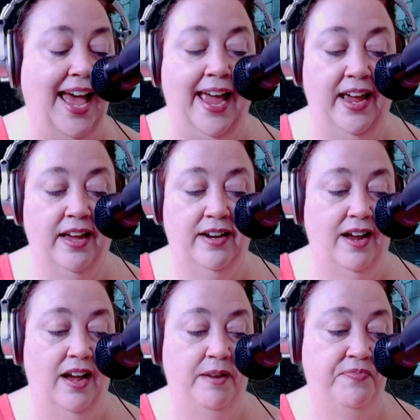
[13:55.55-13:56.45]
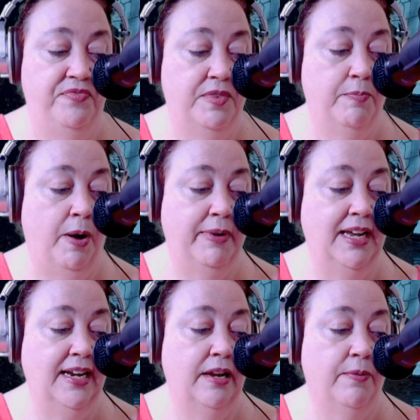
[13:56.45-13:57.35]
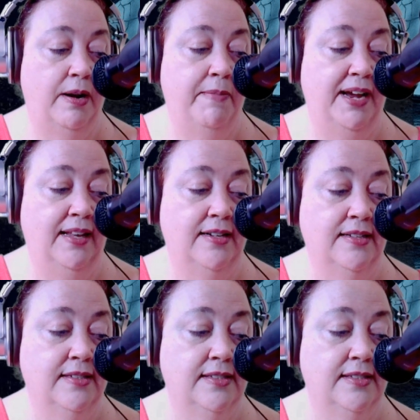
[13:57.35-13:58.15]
And I'm probably going to get rid of my little